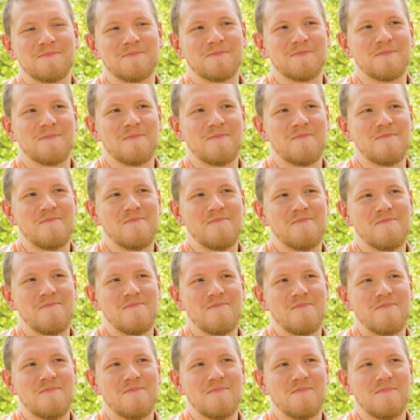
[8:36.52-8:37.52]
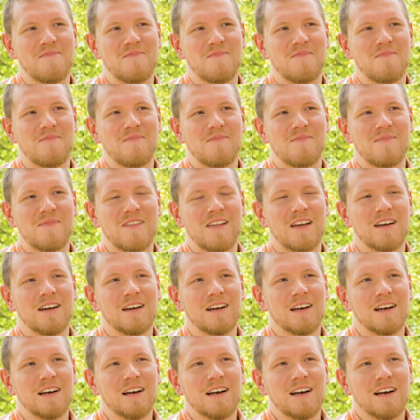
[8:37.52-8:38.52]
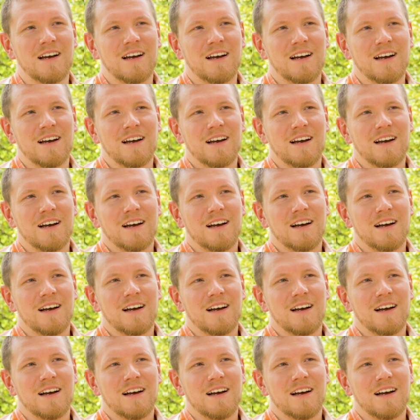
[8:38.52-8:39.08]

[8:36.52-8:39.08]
(no one is talking)